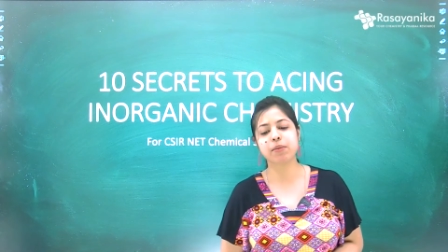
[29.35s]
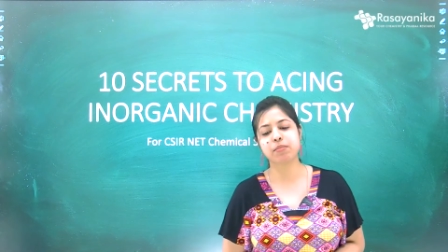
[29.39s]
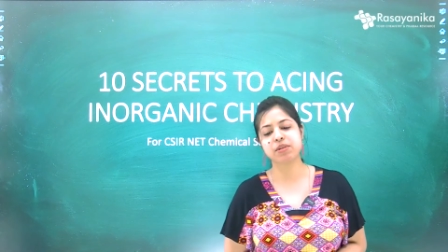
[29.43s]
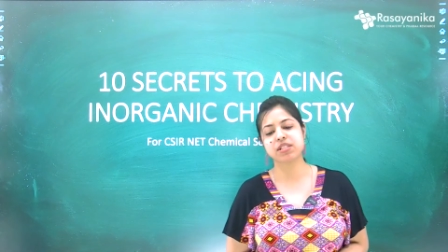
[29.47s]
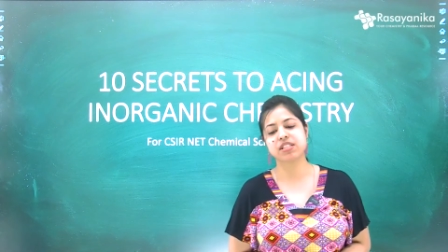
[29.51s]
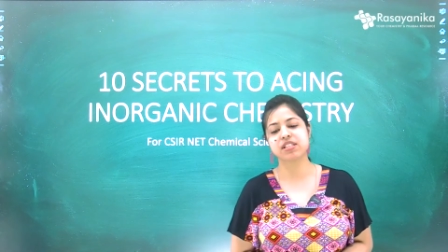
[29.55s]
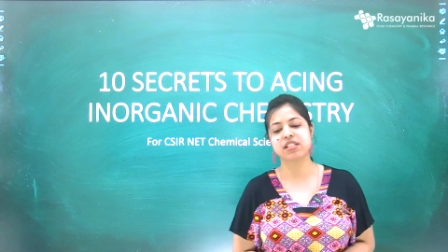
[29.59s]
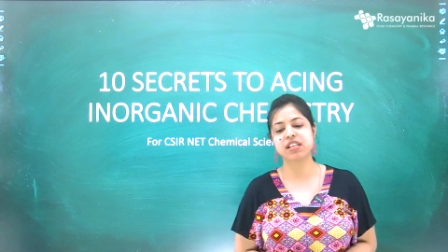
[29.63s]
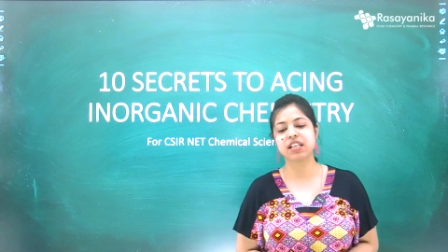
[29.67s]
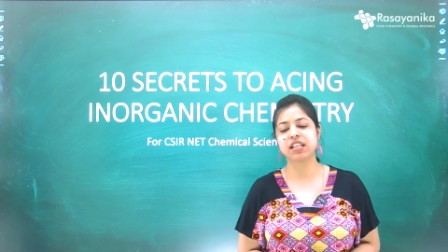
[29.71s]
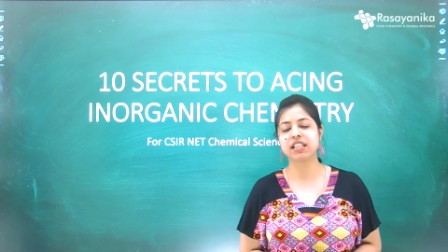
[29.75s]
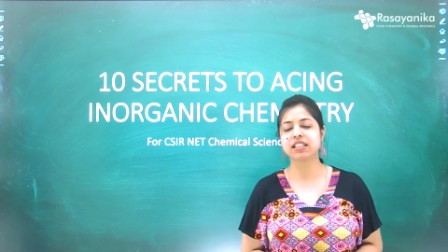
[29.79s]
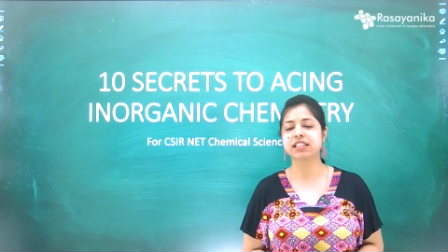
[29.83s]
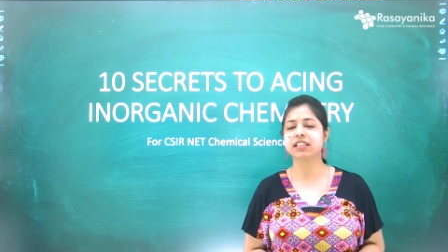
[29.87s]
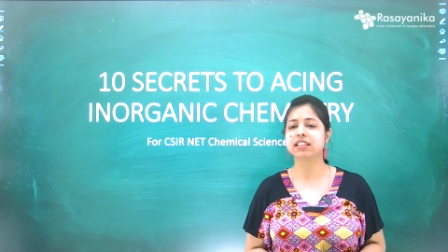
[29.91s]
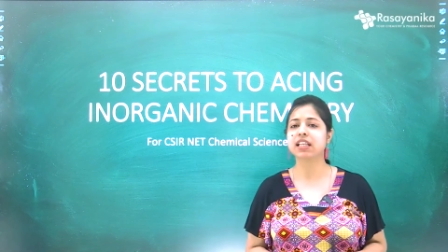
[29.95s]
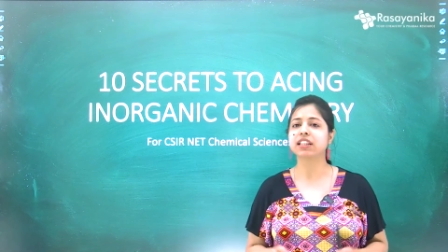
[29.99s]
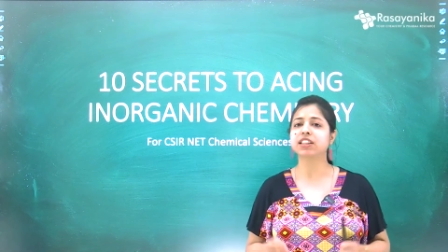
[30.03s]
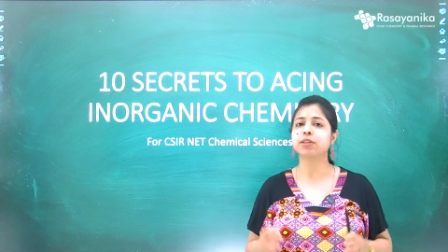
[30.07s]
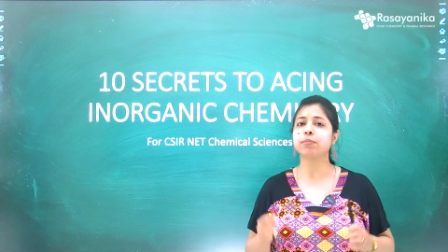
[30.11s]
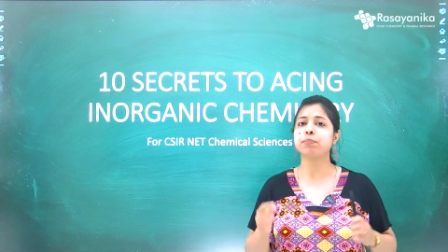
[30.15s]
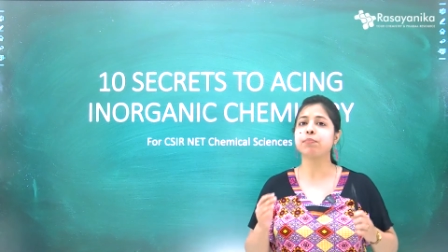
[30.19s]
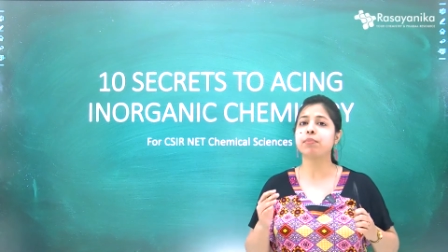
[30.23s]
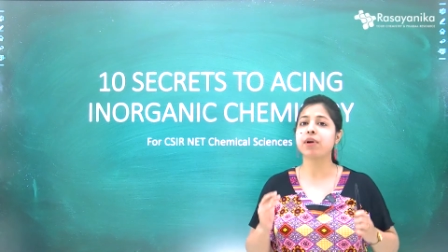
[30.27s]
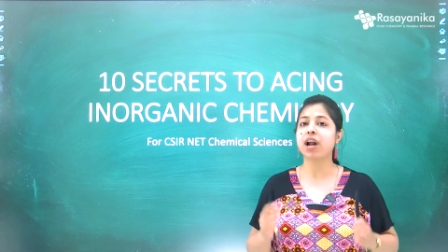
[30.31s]
chemistry is
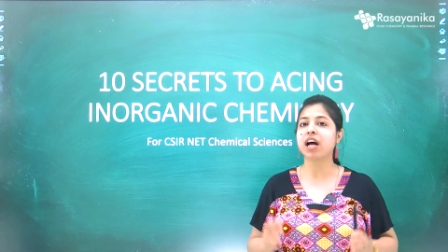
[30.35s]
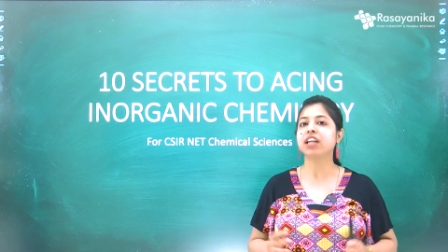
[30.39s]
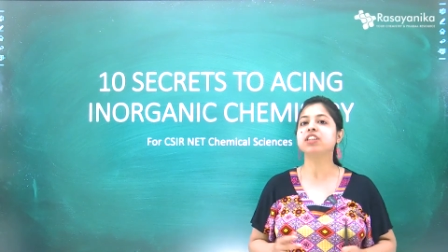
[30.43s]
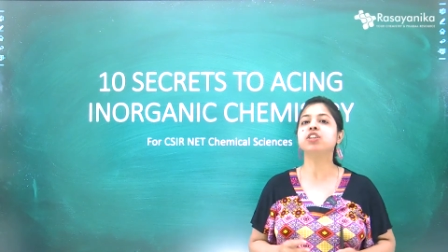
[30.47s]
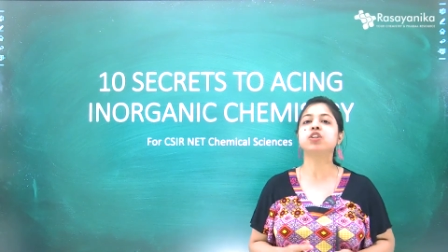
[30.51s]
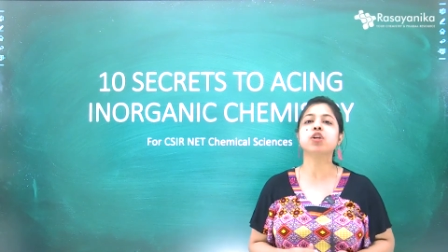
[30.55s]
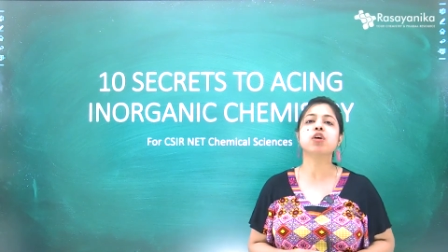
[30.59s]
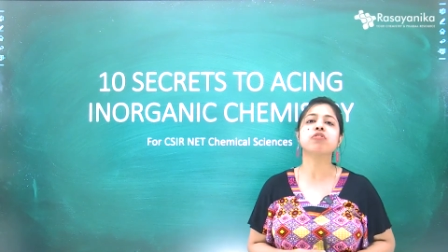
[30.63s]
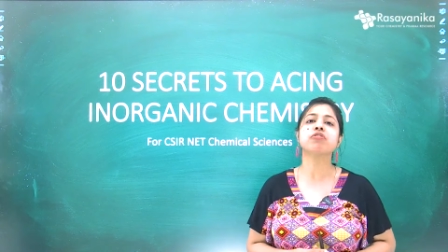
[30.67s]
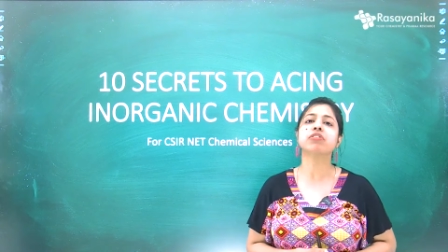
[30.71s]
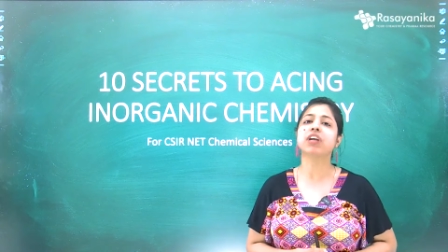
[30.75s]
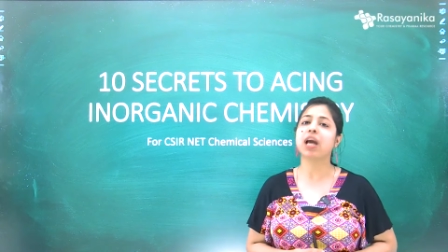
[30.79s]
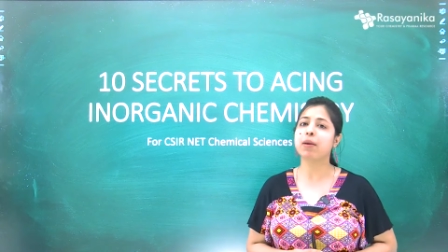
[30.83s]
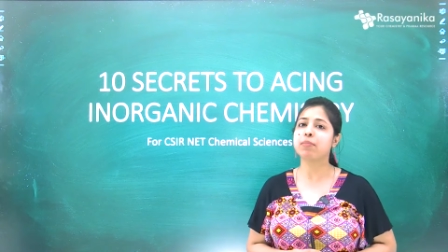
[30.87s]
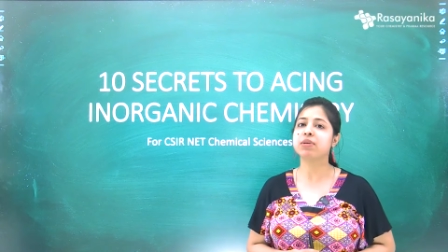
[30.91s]
such a branch of